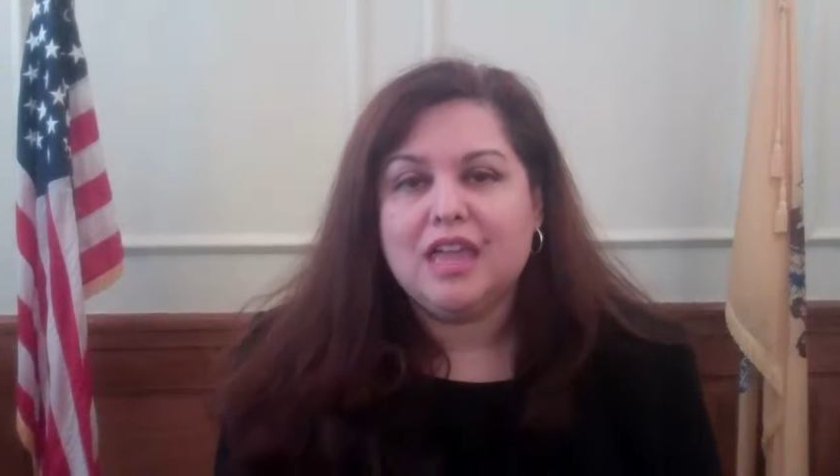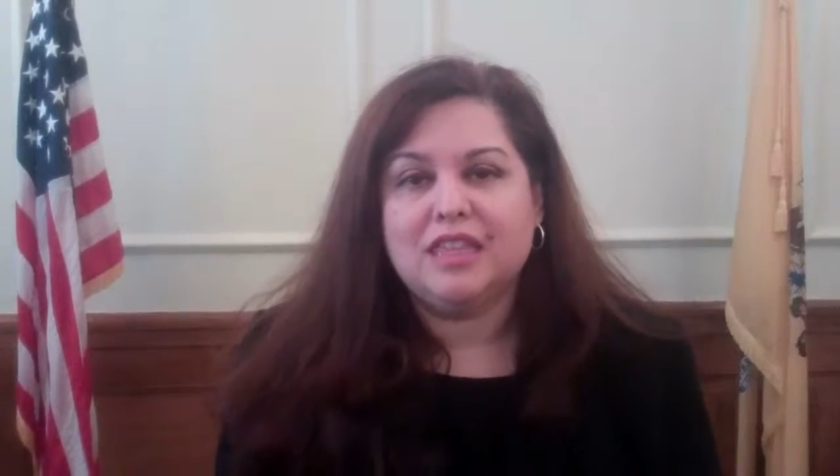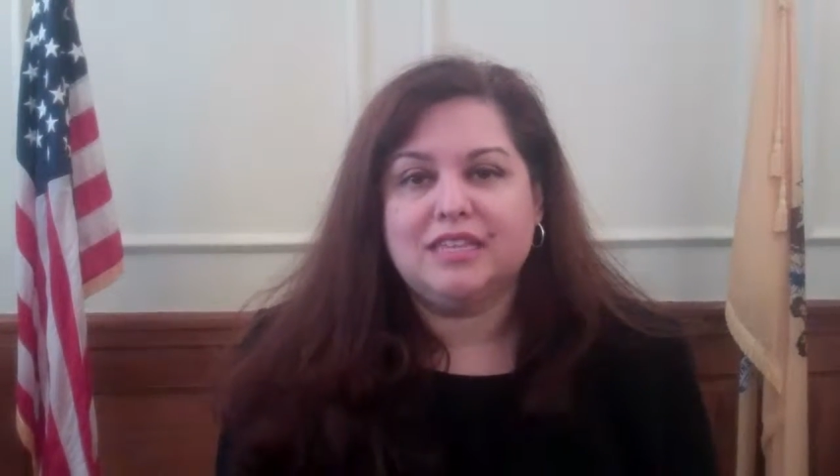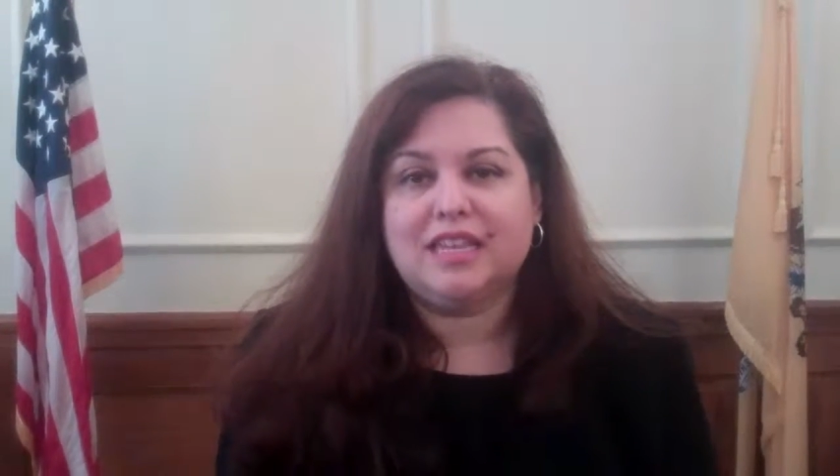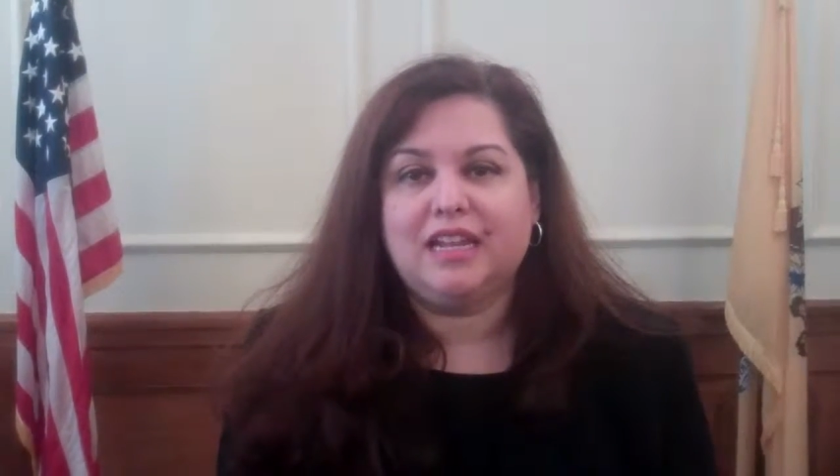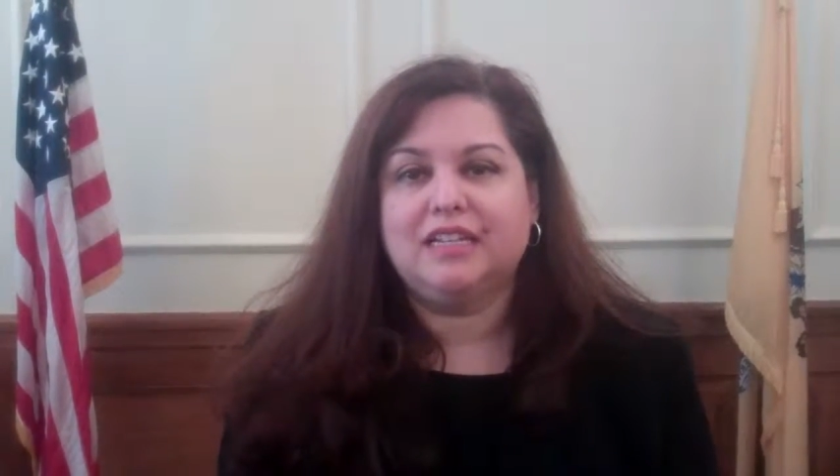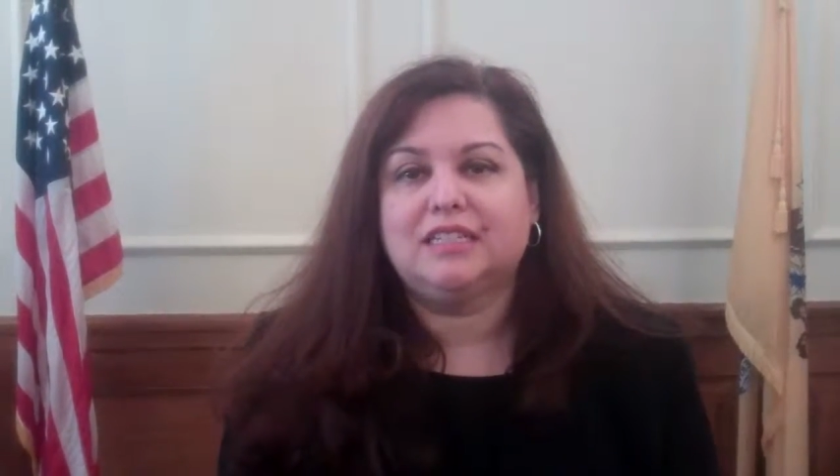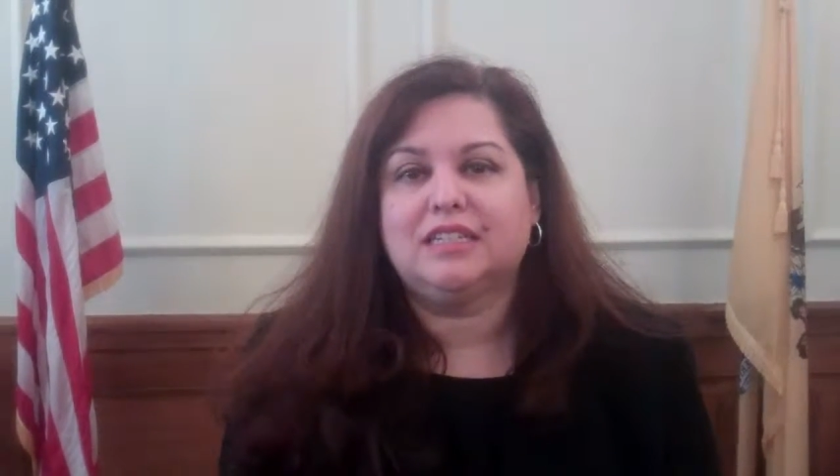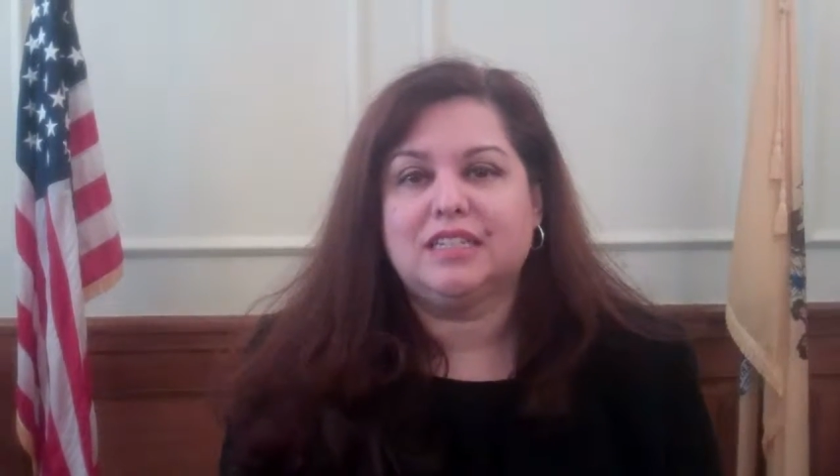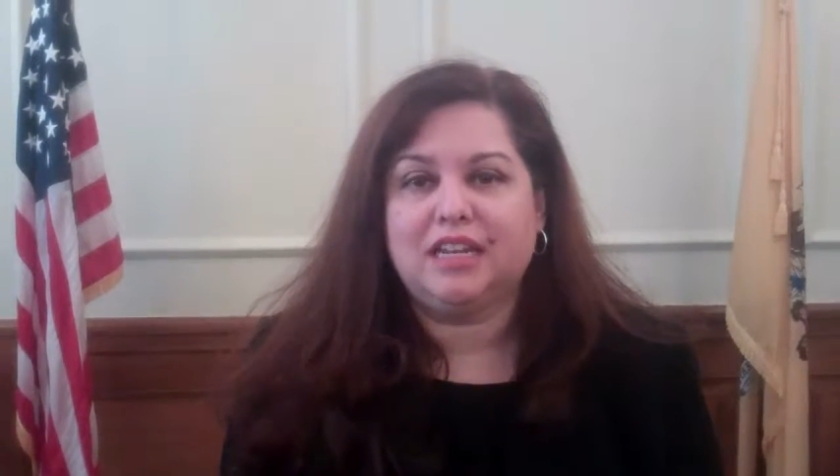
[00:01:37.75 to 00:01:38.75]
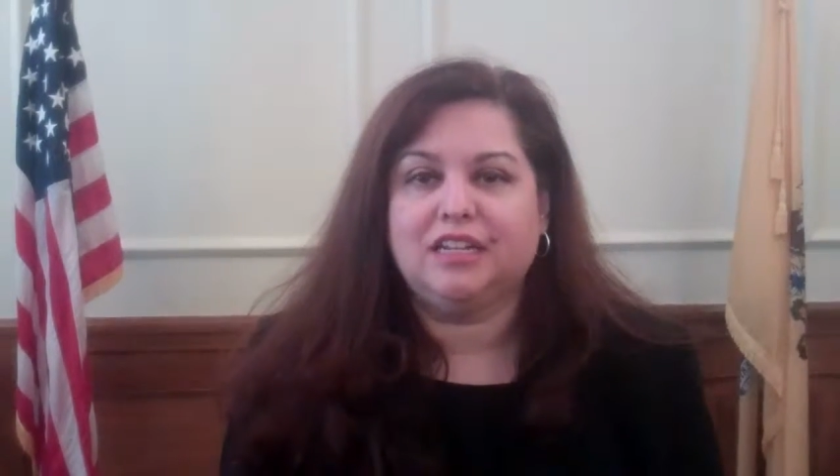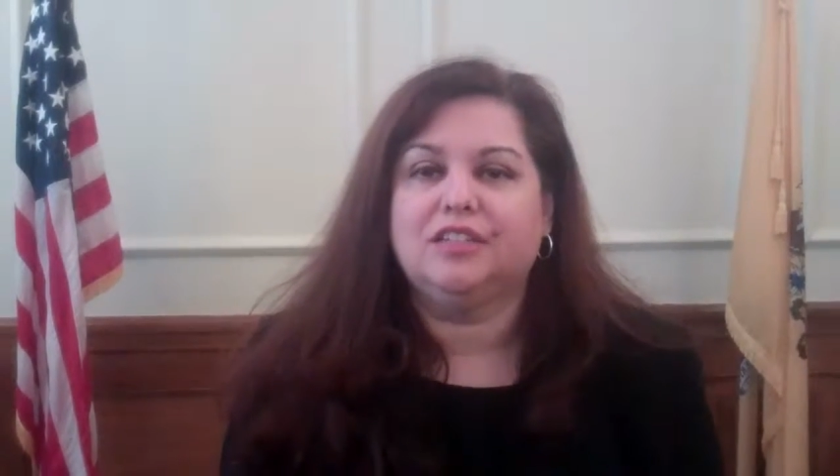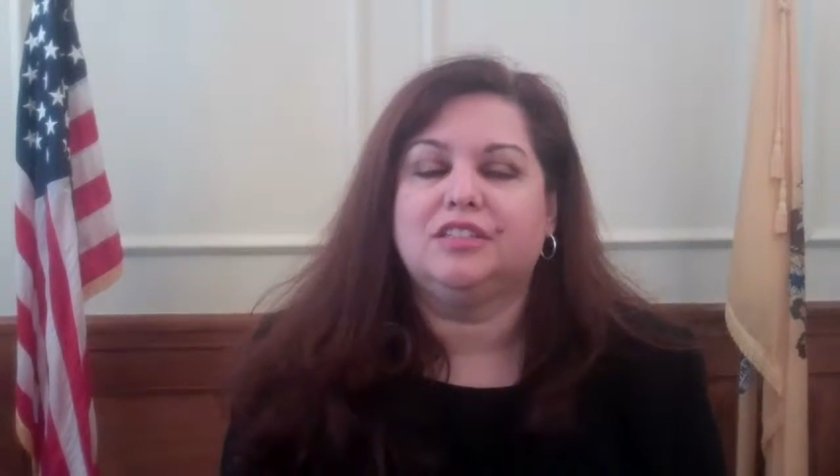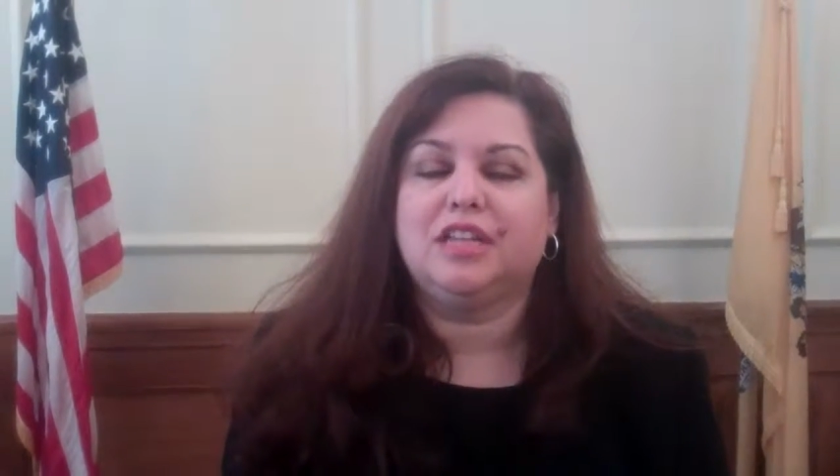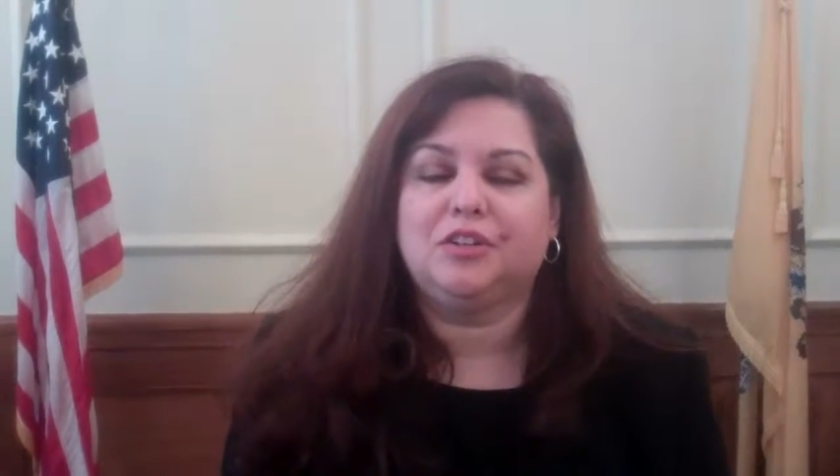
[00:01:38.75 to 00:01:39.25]
The Senate
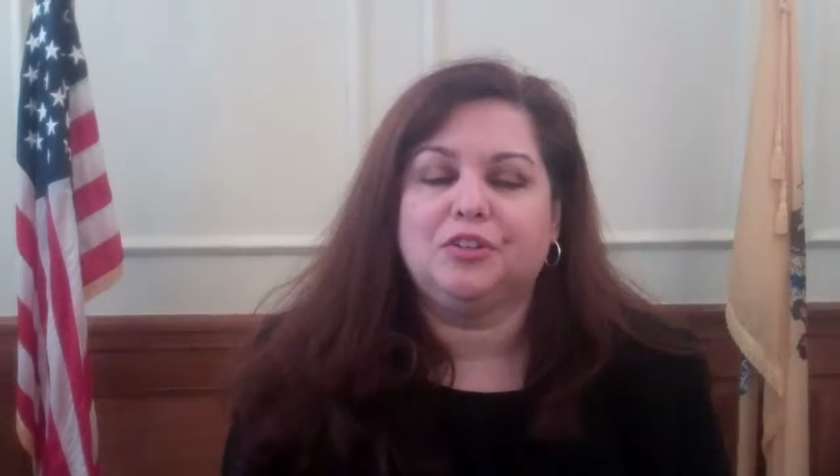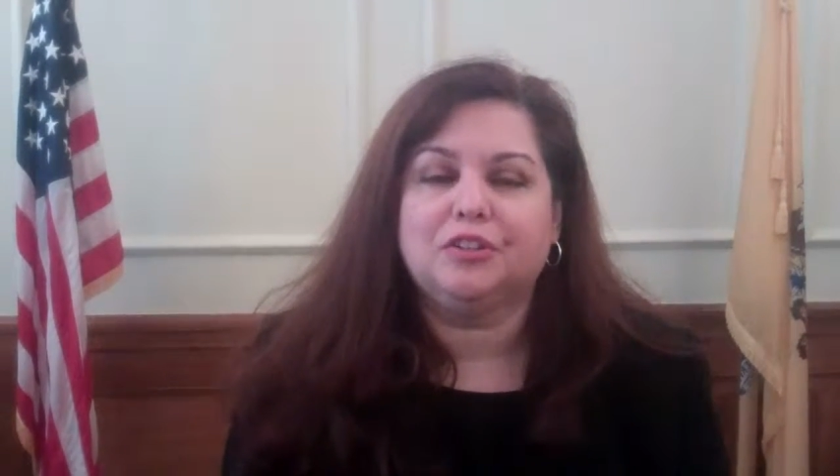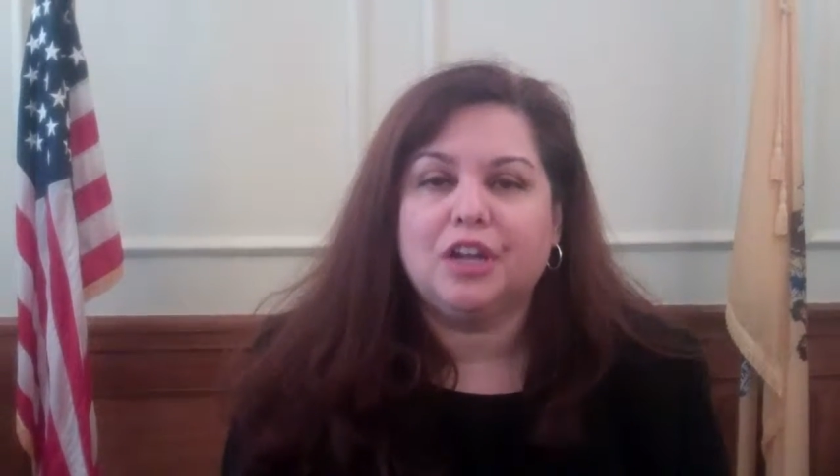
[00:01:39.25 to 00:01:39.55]
Senate Senator